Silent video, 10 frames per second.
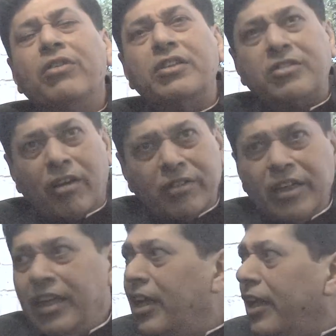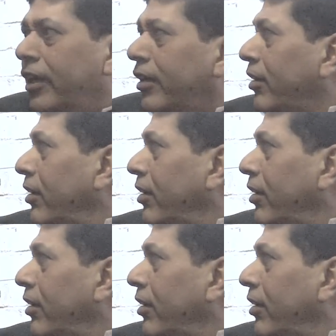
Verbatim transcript: They started healing.